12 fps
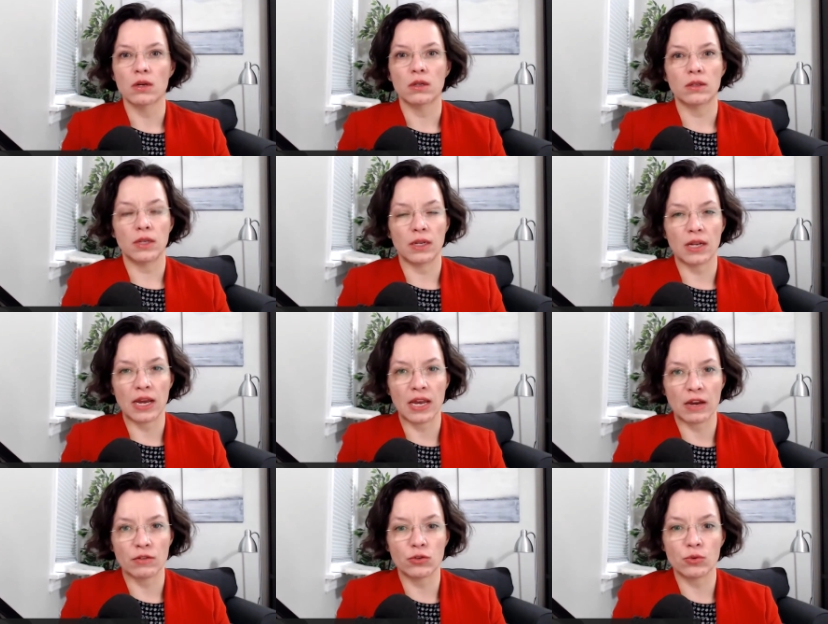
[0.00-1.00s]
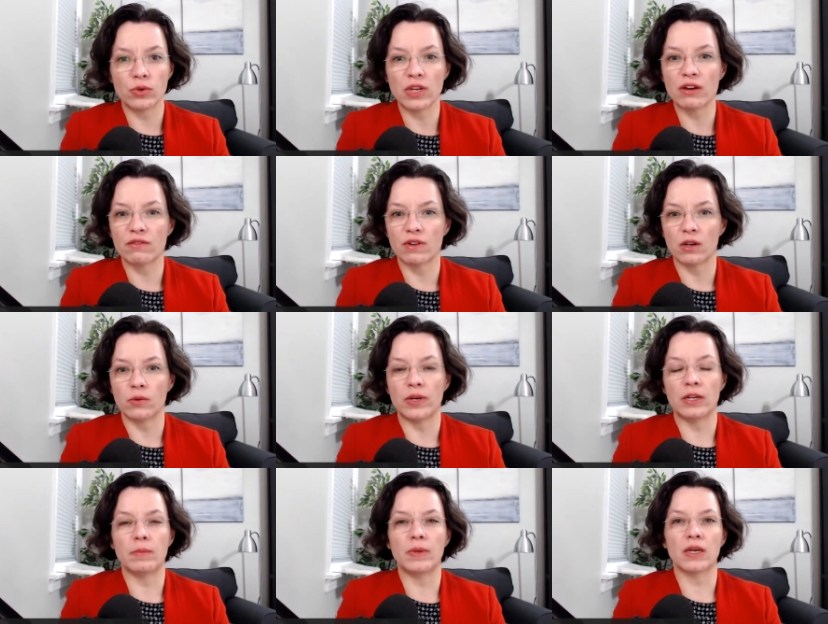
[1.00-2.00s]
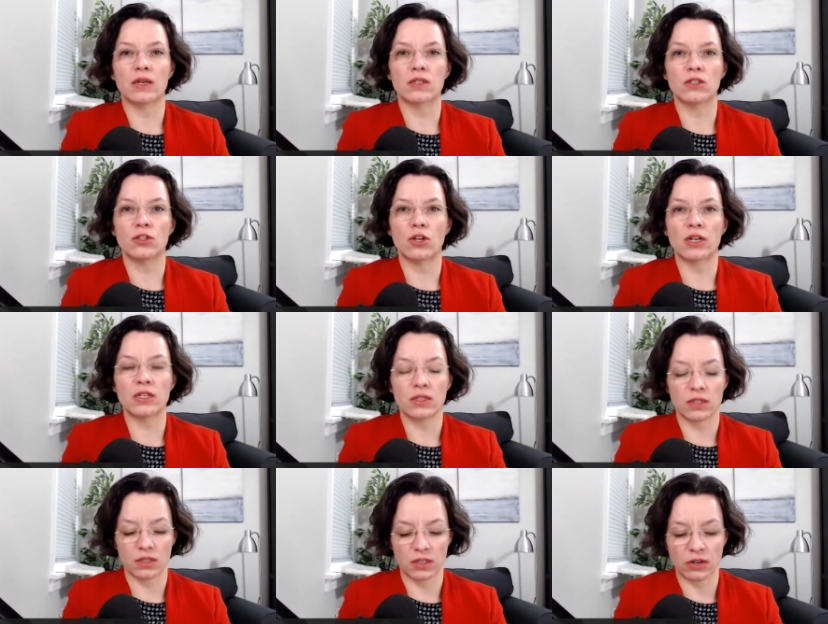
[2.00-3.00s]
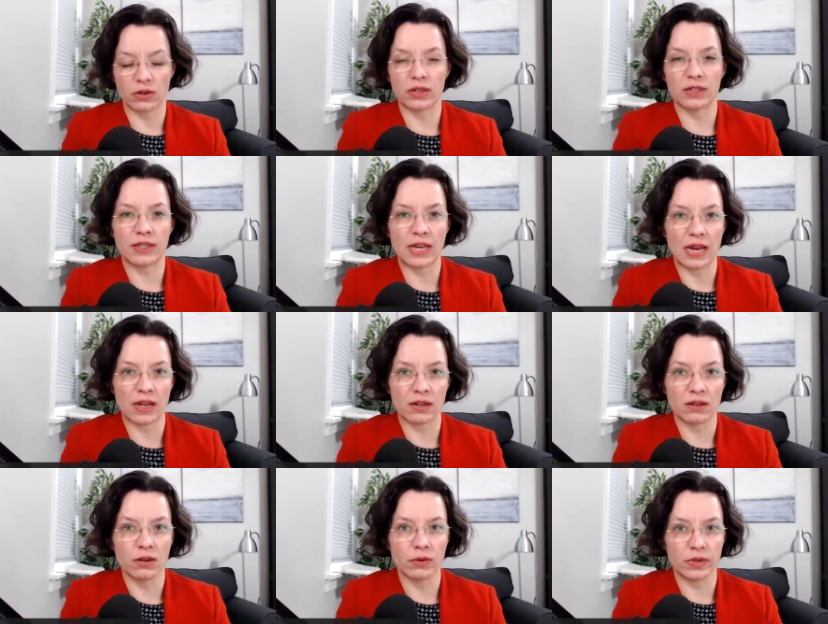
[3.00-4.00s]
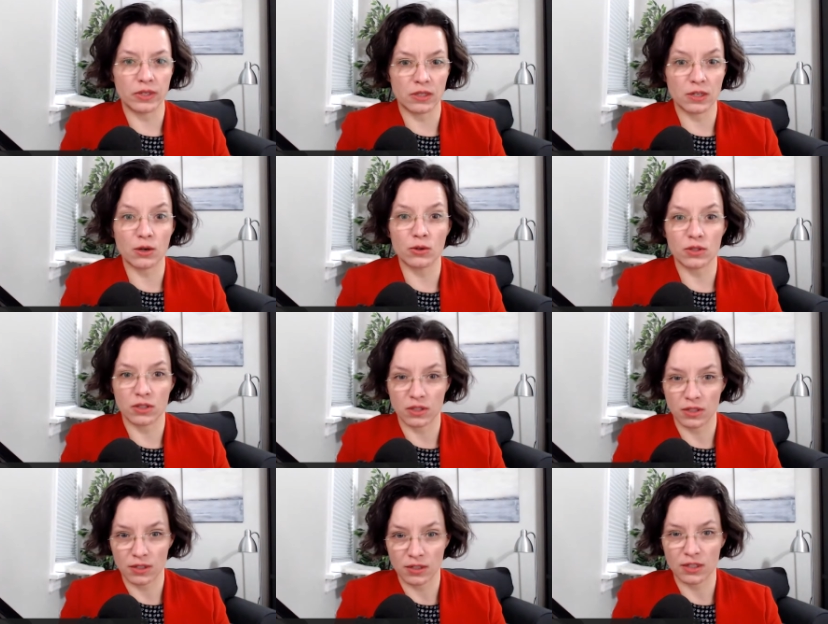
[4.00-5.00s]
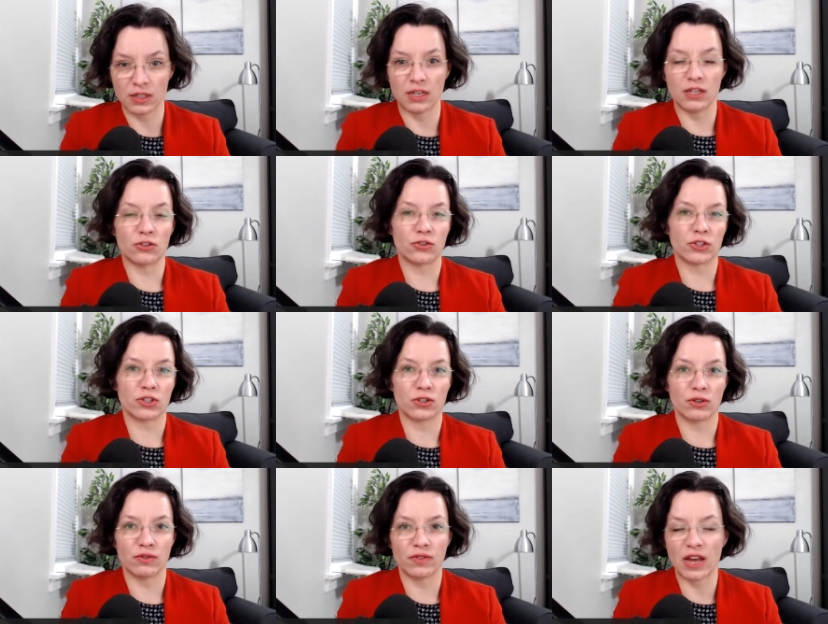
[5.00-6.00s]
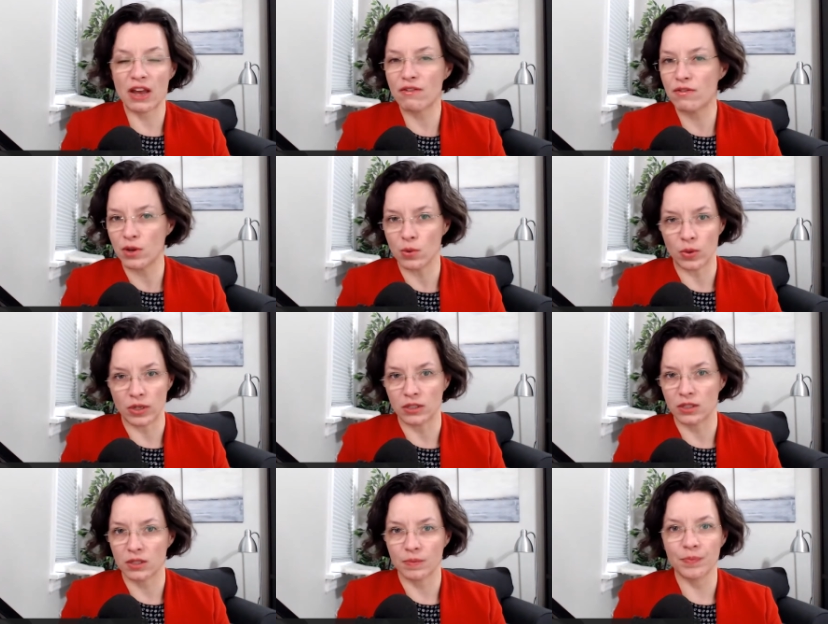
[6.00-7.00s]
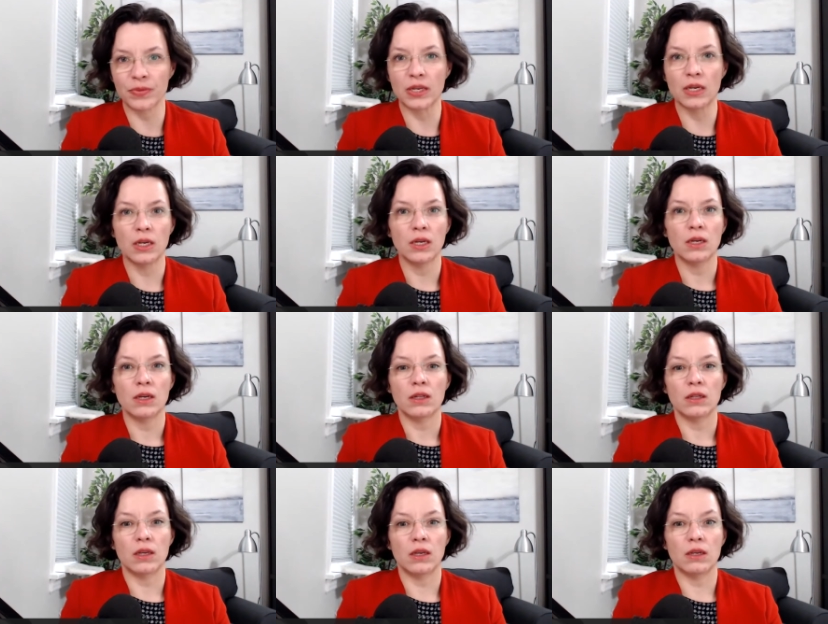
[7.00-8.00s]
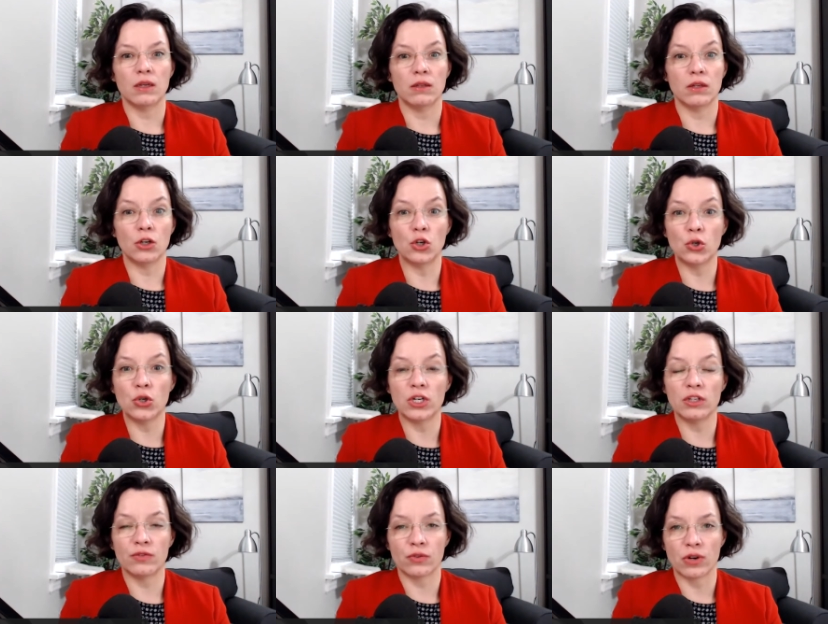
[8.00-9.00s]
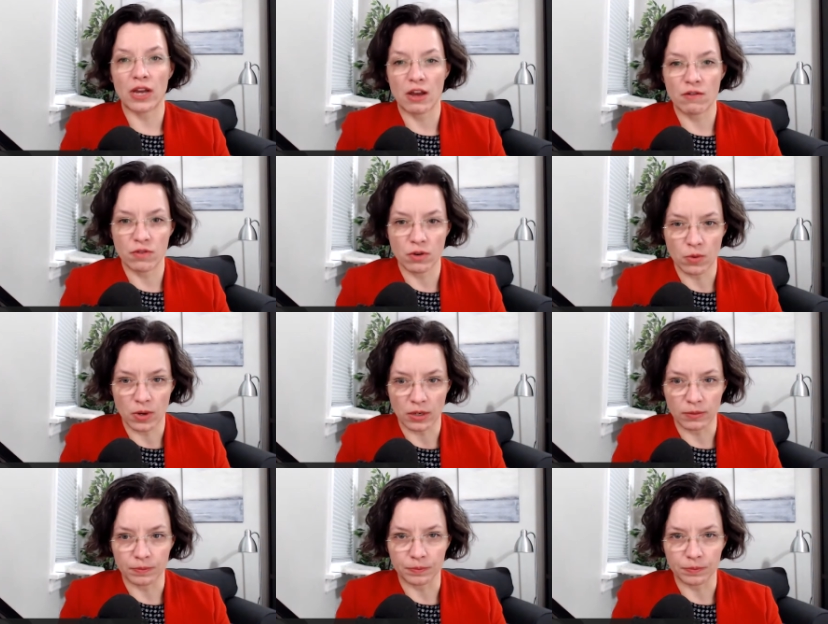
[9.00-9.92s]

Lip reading: then I have to reevaluate, because not necessarily that results in the interests of everyone's, the good for everyone.